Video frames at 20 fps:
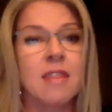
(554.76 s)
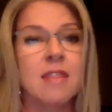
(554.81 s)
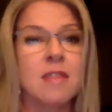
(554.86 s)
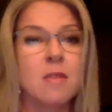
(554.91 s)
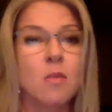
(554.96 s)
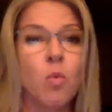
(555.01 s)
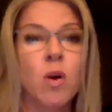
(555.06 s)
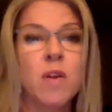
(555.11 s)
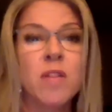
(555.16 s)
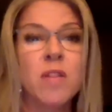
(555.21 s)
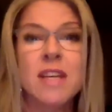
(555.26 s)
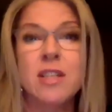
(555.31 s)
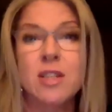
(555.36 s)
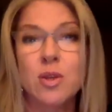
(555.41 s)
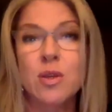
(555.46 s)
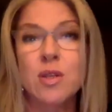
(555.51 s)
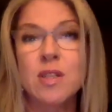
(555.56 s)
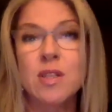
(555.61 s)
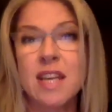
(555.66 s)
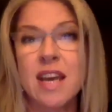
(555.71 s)
What they
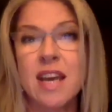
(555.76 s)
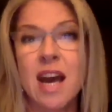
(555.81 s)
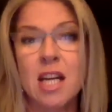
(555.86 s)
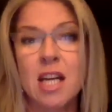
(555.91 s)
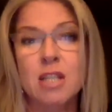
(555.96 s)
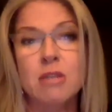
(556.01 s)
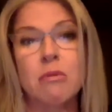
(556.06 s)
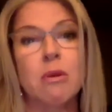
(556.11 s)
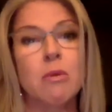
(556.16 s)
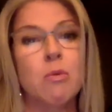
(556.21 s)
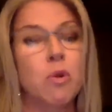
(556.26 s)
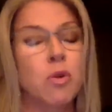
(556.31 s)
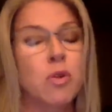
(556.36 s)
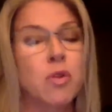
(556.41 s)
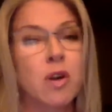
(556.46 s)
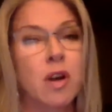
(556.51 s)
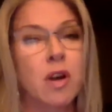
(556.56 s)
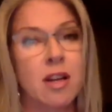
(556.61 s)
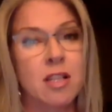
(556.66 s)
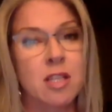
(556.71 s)
do is they actually reward
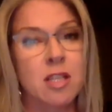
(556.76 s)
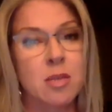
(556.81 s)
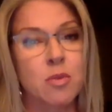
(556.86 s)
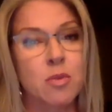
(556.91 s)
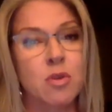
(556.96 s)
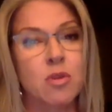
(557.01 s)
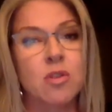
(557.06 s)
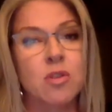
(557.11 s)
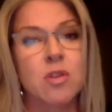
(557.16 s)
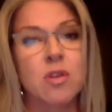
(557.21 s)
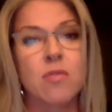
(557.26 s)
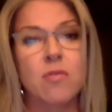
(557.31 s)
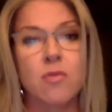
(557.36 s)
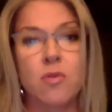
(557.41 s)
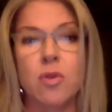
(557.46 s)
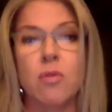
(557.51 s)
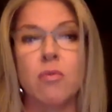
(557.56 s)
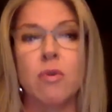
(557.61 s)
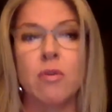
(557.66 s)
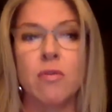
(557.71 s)
their customers
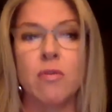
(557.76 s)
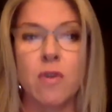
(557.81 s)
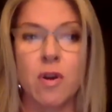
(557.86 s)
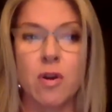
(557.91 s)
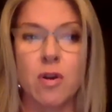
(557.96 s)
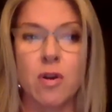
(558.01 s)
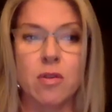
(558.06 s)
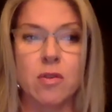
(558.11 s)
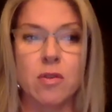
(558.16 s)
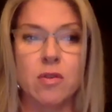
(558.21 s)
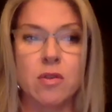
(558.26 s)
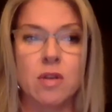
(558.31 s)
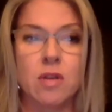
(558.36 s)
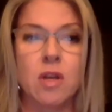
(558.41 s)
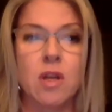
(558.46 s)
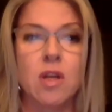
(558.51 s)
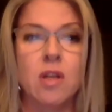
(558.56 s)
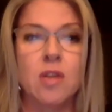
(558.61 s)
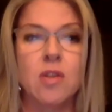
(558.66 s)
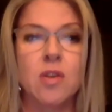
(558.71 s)
for the referrals.
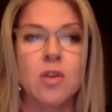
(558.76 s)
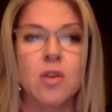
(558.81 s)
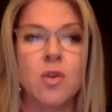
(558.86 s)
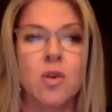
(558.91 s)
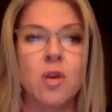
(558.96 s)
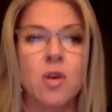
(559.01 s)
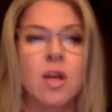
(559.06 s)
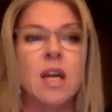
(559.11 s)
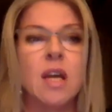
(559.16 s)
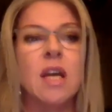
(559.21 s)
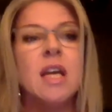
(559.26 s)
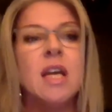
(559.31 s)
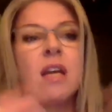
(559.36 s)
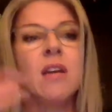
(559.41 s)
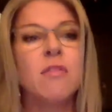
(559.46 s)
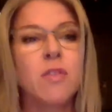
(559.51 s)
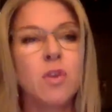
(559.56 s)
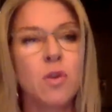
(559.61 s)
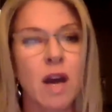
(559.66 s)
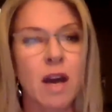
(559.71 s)
So
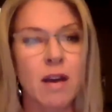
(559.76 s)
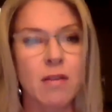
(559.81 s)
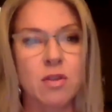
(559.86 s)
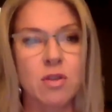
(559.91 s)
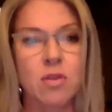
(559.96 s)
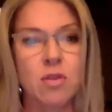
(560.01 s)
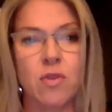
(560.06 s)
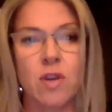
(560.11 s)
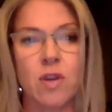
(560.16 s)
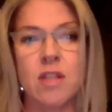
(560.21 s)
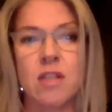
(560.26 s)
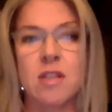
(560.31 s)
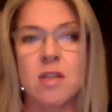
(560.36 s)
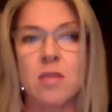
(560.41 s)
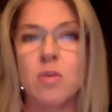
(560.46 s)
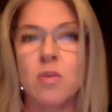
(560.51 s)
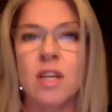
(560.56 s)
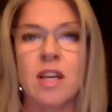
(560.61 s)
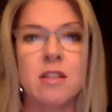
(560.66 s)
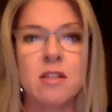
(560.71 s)
if you have 2 friends that
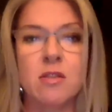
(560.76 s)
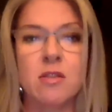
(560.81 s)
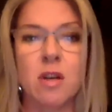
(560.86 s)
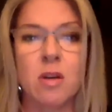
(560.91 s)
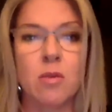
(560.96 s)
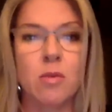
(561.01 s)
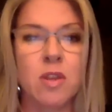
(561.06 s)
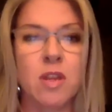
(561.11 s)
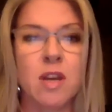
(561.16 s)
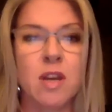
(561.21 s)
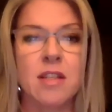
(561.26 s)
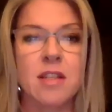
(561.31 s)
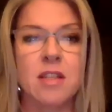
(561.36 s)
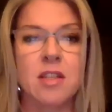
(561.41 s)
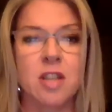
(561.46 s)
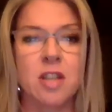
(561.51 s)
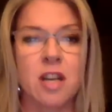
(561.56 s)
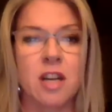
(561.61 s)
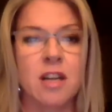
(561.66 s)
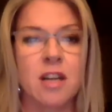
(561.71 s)
would get started with
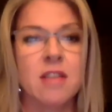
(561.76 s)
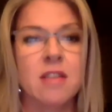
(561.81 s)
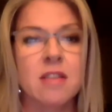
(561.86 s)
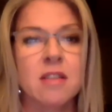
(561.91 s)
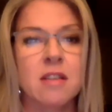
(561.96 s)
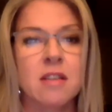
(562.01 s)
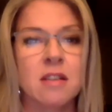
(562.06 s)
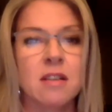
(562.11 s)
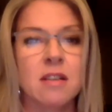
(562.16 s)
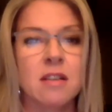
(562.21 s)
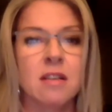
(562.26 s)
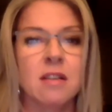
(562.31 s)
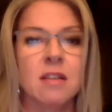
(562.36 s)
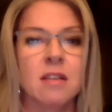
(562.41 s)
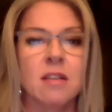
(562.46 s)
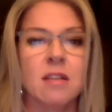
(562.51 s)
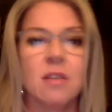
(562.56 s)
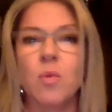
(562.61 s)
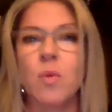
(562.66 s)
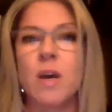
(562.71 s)
Isagenix
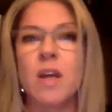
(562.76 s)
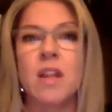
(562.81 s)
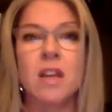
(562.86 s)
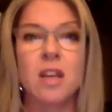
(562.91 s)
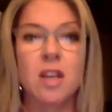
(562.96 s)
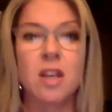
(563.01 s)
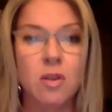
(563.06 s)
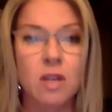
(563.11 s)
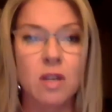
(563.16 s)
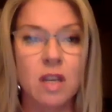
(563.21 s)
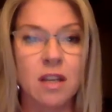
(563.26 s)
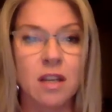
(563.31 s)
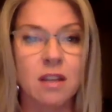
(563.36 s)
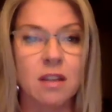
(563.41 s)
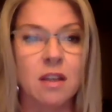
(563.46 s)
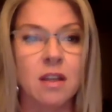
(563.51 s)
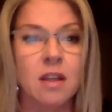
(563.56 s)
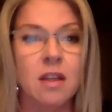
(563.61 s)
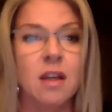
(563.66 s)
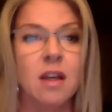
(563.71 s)
the way that you
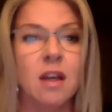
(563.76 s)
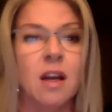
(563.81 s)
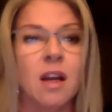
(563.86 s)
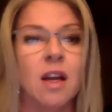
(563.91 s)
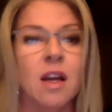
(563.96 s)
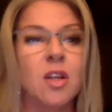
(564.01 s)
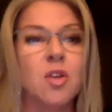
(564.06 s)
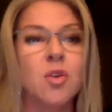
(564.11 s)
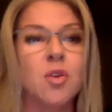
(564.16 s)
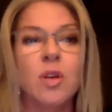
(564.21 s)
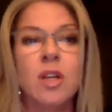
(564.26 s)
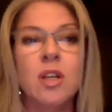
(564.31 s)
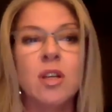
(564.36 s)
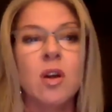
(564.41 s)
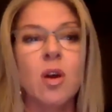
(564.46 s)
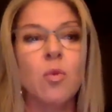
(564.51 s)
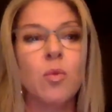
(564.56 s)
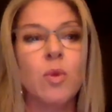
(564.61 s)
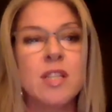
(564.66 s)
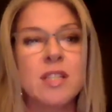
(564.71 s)
did, you could
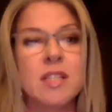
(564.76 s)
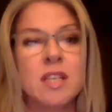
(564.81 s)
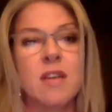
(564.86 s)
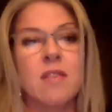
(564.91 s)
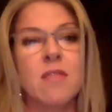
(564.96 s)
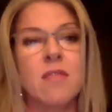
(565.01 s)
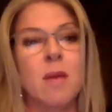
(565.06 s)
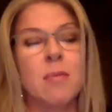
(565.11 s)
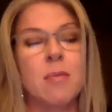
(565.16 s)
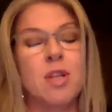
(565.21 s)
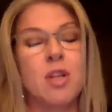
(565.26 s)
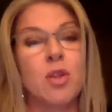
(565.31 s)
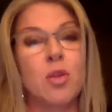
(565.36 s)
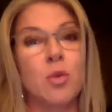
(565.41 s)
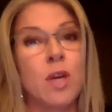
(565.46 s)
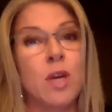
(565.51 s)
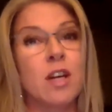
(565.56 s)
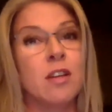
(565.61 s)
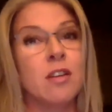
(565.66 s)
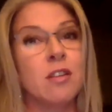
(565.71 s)
receive up to
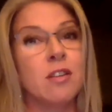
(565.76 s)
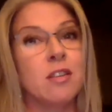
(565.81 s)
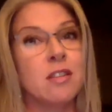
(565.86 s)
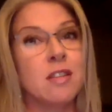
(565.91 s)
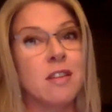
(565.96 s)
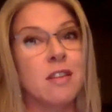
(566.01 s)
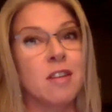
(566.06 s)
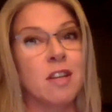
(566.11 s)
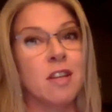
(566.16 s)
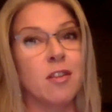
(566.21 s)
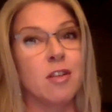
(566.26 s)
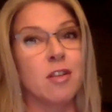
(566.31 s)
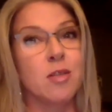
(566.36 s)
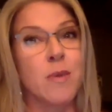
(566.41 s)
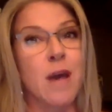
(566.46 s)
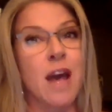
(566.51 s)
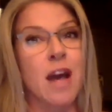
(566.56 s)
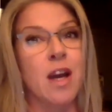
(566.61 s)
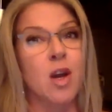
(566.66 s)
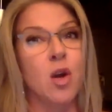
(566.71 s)
$370
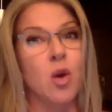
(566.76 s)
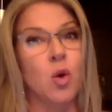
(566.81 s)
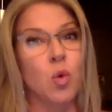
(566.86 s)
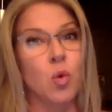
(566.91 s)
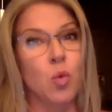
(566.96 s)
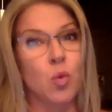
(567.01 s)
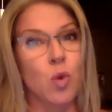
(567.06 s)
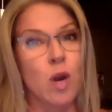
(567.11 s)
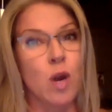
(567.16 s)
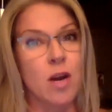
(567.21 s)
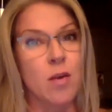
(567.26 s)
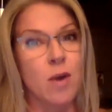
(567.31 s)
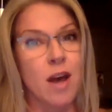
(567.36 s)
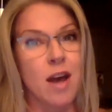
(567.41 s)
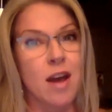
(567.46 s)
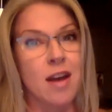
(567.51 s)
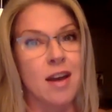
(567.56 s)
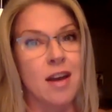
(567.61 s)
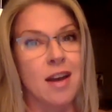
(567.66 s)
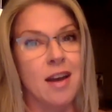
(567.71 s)
back right
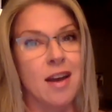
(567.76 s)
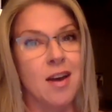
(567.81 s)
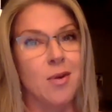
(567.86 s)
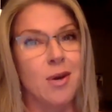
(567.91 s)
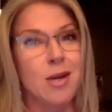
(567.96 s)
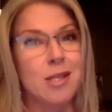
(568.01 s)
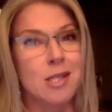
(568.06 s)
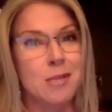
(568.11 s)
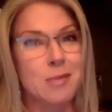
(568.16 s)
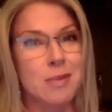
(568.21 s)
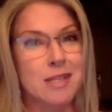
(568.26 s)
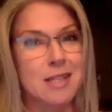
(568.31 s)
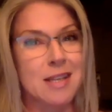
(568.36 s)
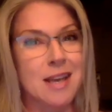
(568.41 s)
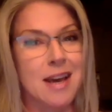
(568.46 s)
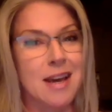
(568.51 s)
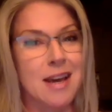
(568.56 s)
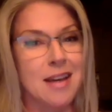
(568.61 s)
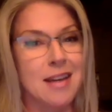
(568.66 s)
away. How awesome is that?